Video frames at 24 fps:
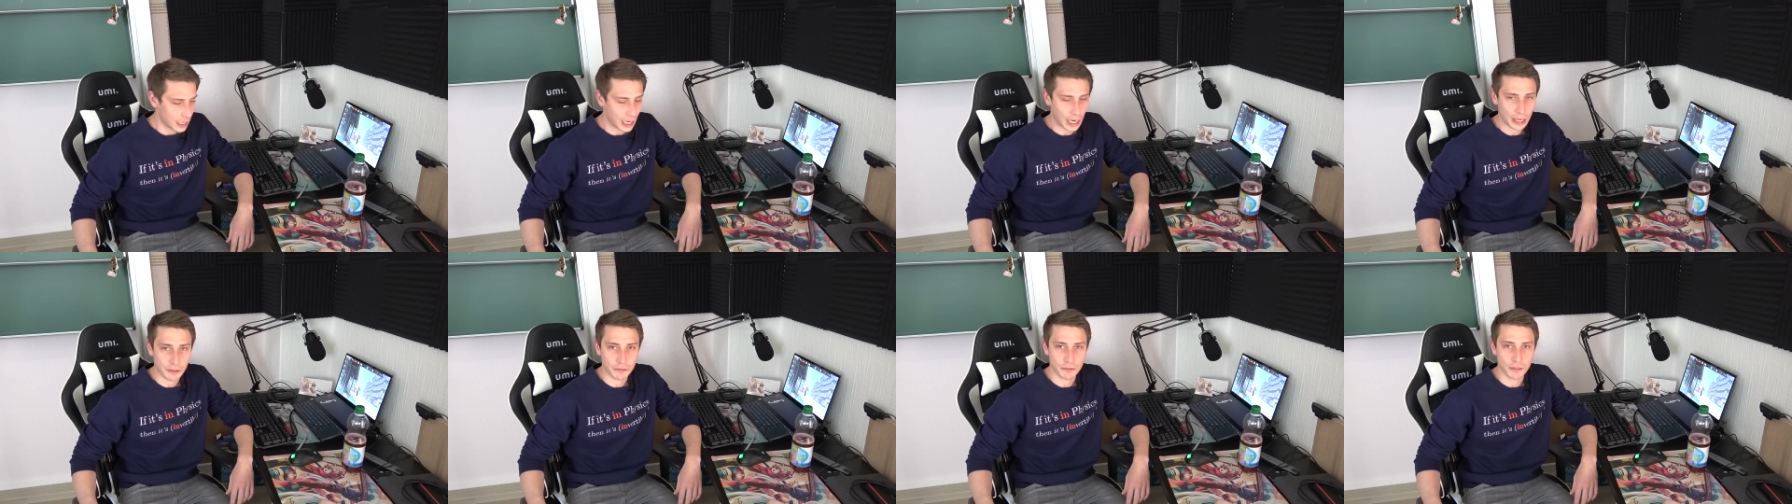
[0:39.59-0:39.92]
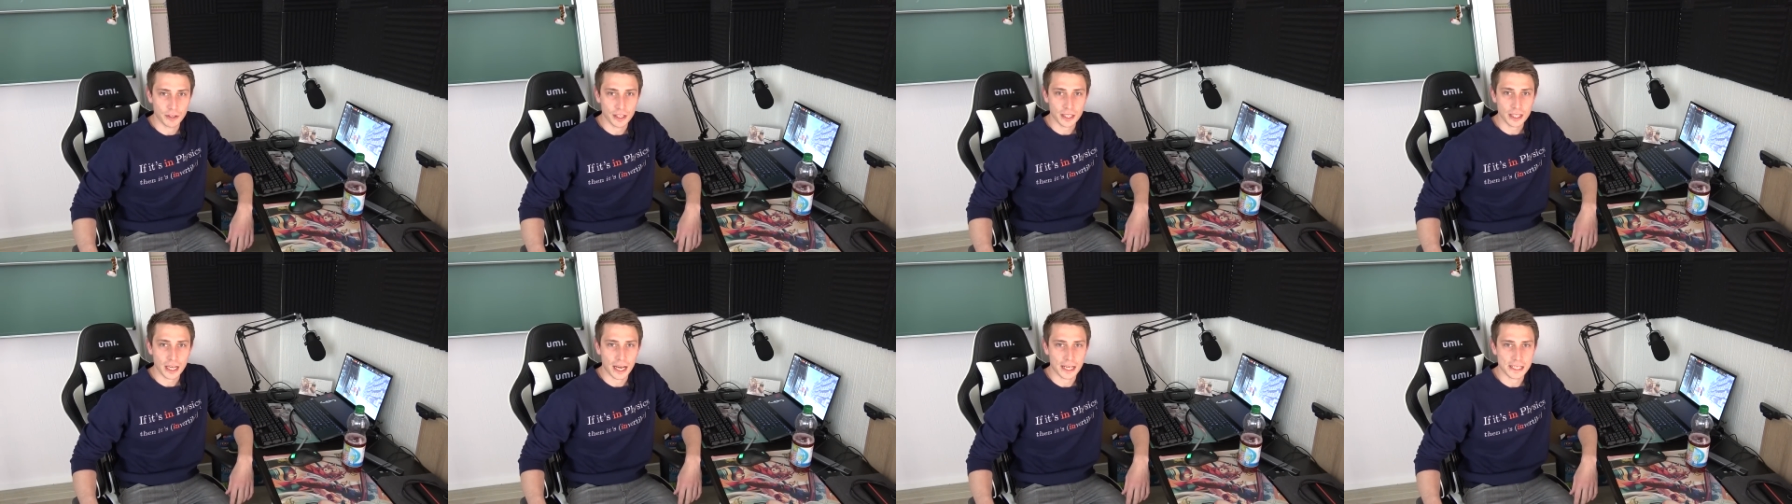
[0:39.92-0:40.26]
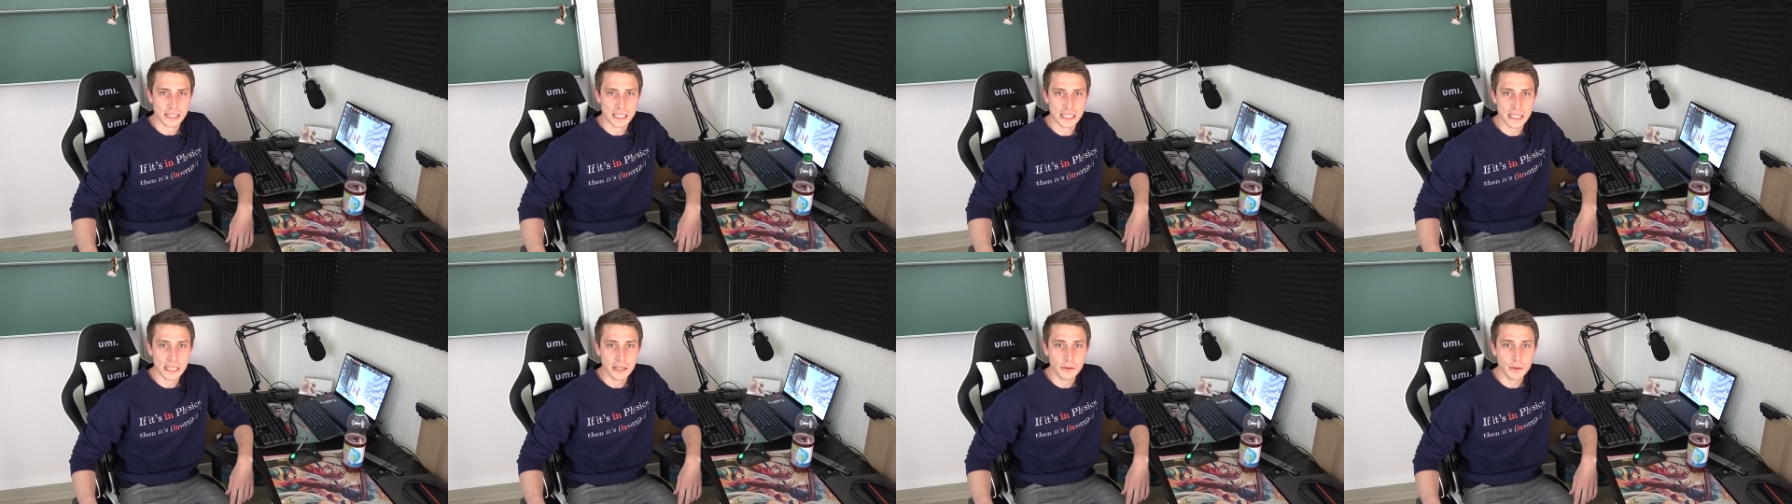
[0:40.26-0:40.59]
I think I
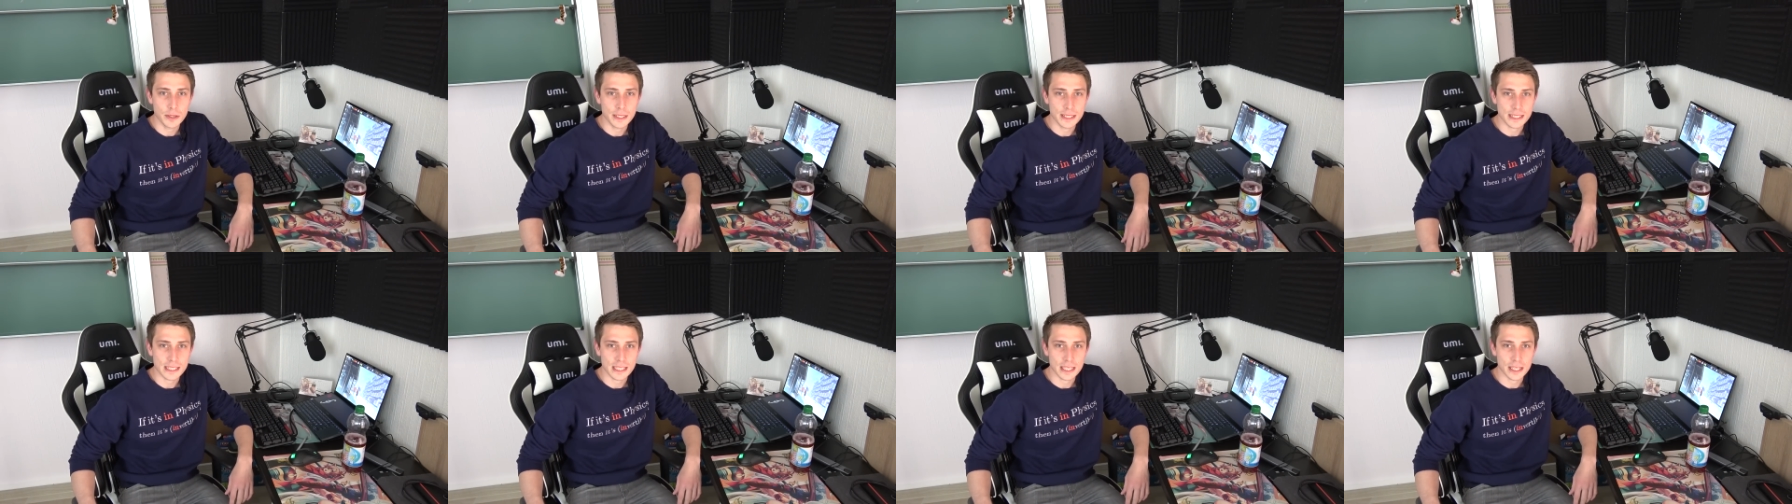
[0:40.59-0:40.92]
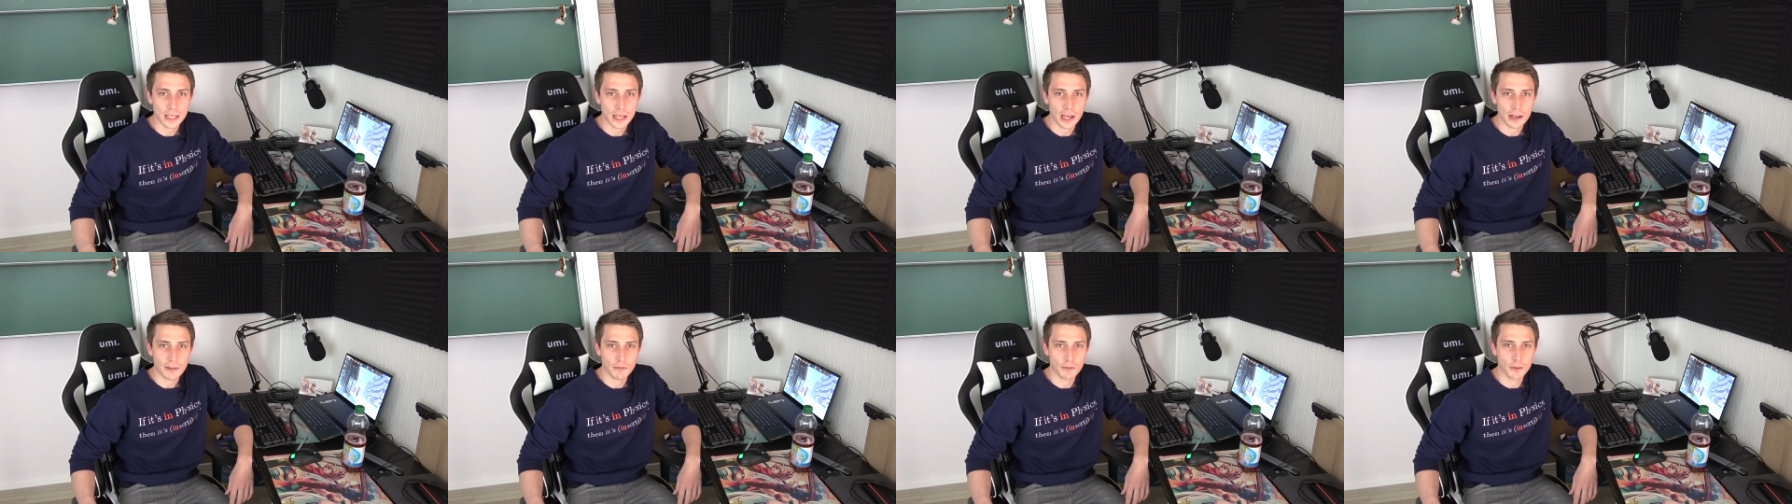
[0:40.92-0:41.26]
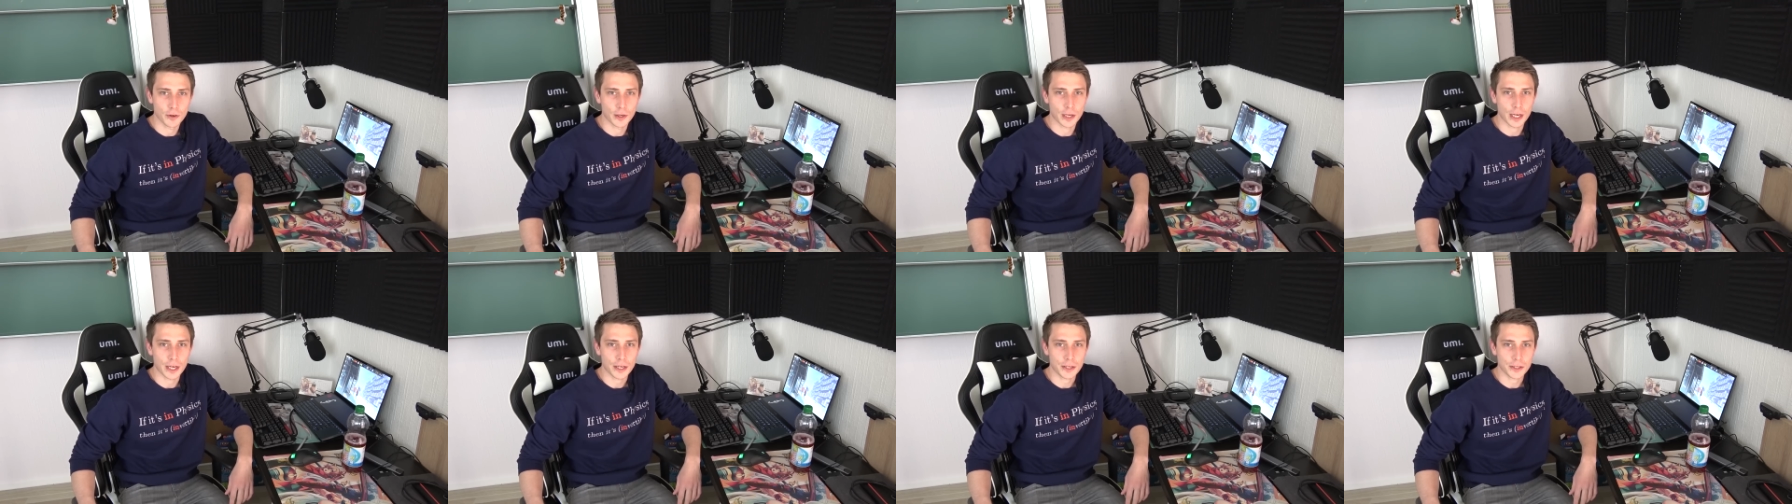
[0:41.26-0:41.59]
seriously have
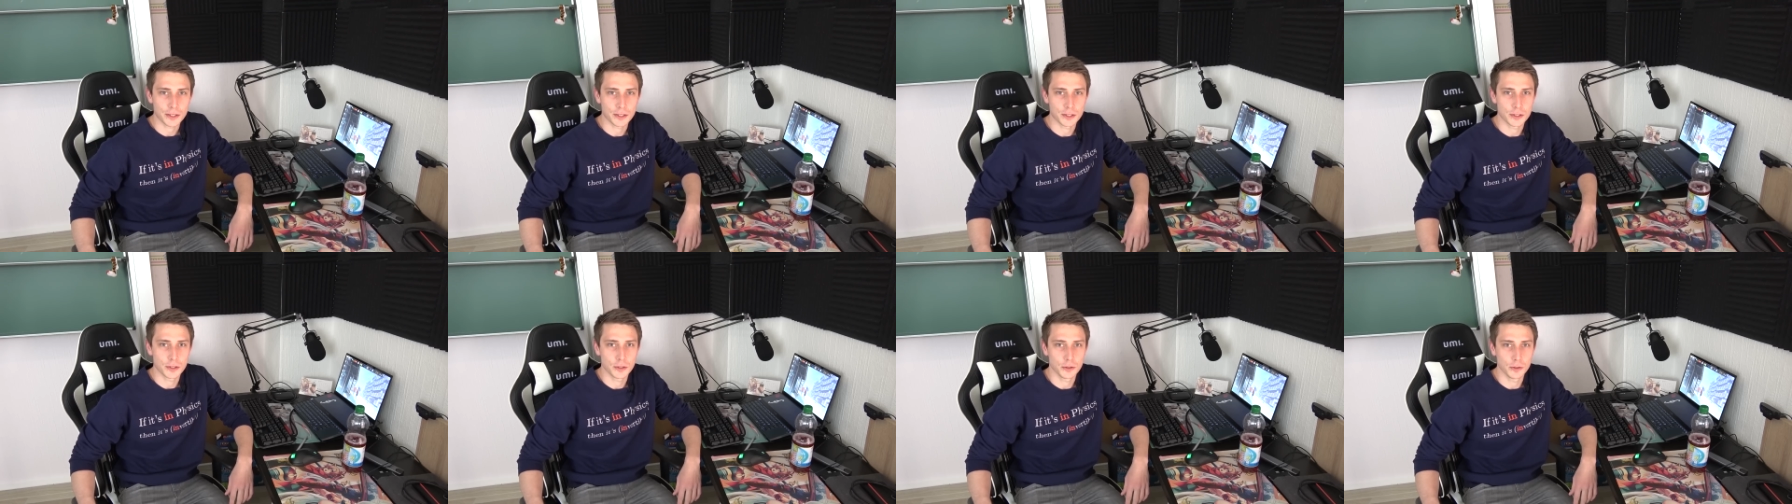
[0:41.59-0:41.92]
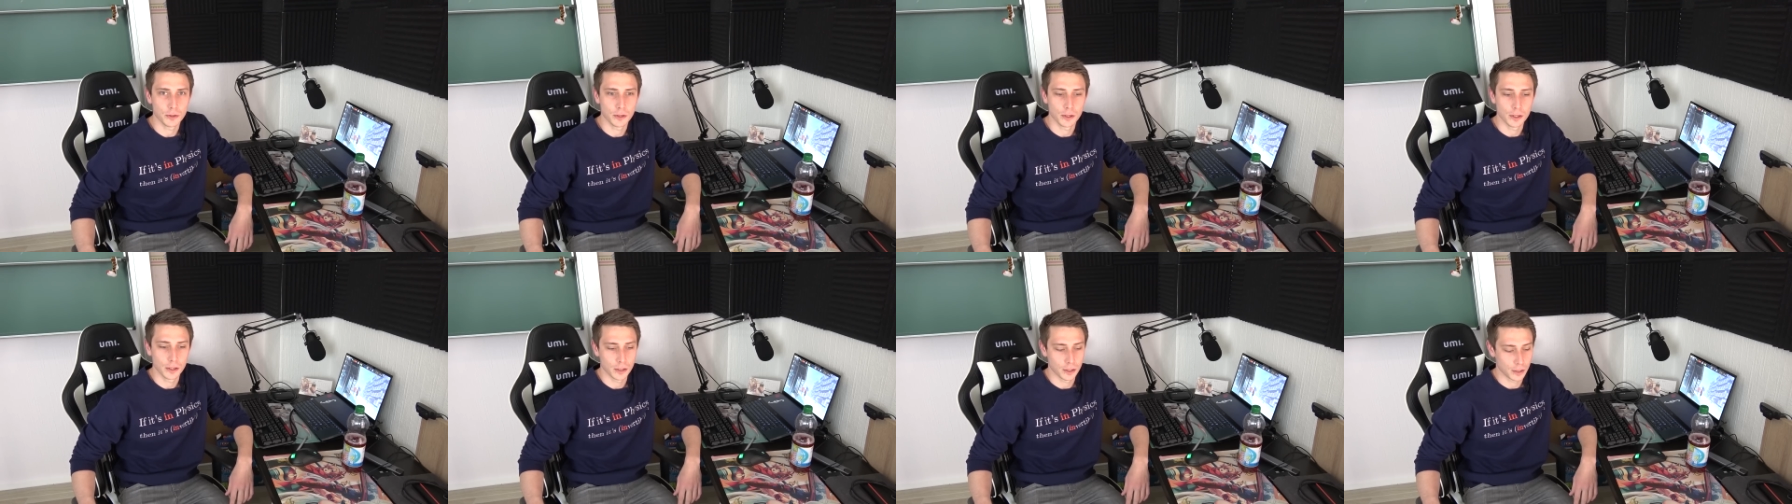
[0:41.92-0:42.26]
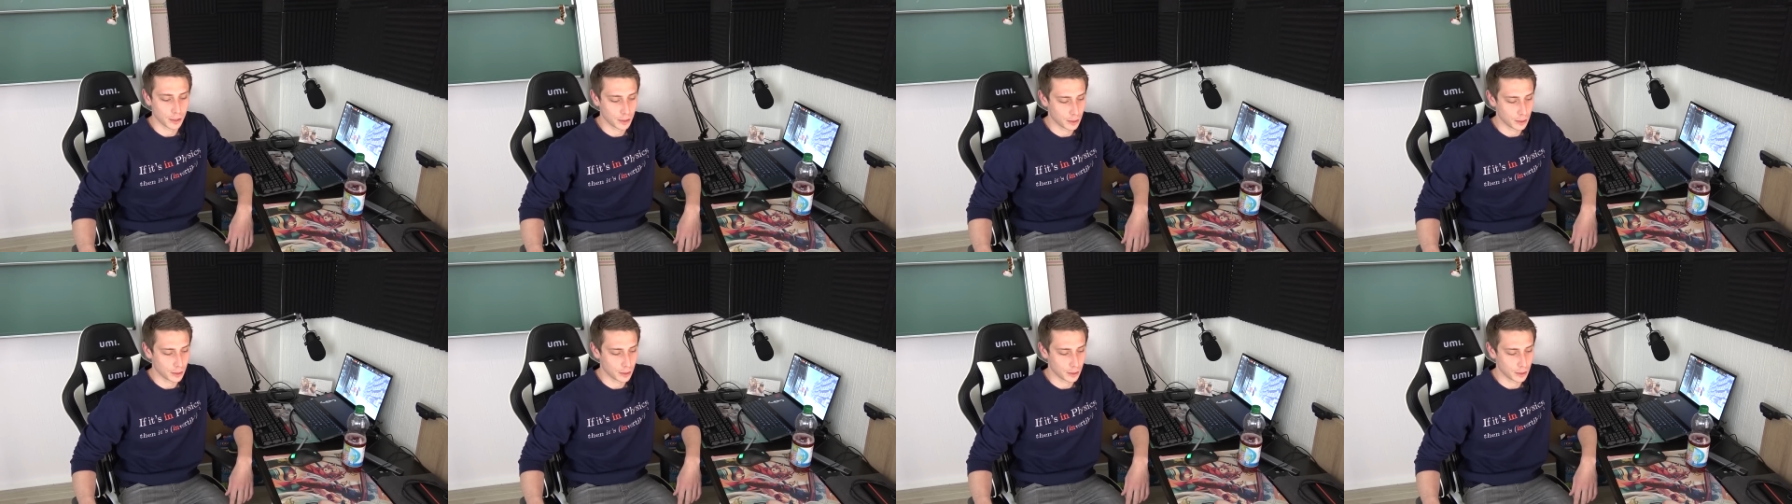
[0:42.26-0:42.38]
forgotten to